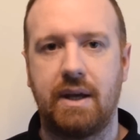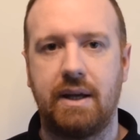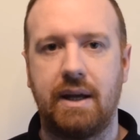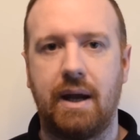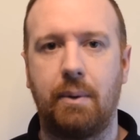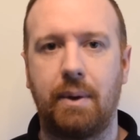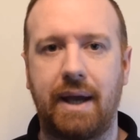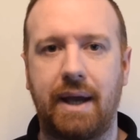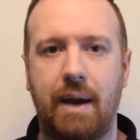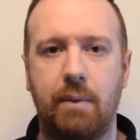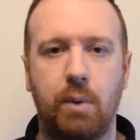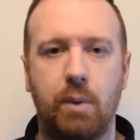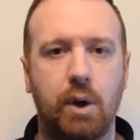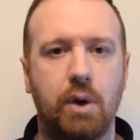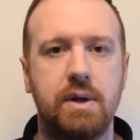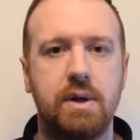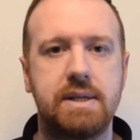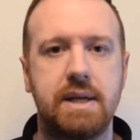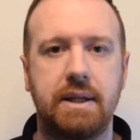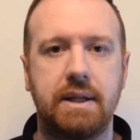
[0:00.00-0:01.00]
Now again, we're
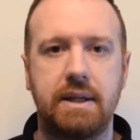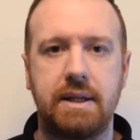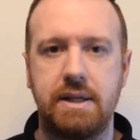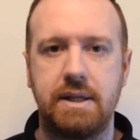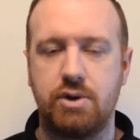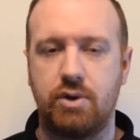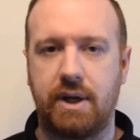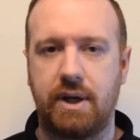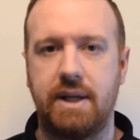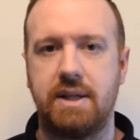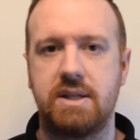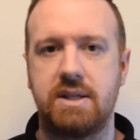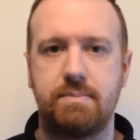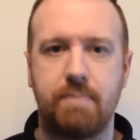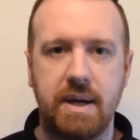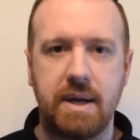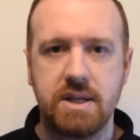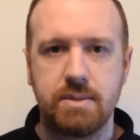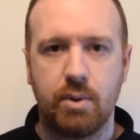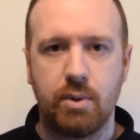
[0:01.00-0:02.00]
going to say that these are against
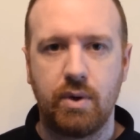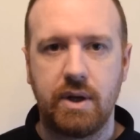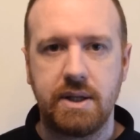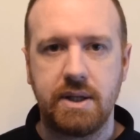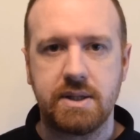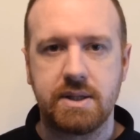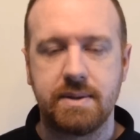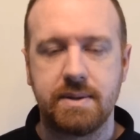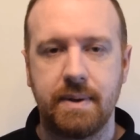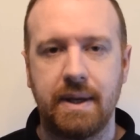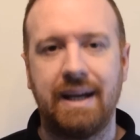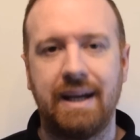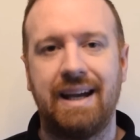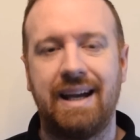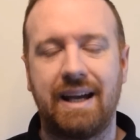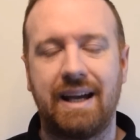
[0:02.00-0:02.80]
Space Marines,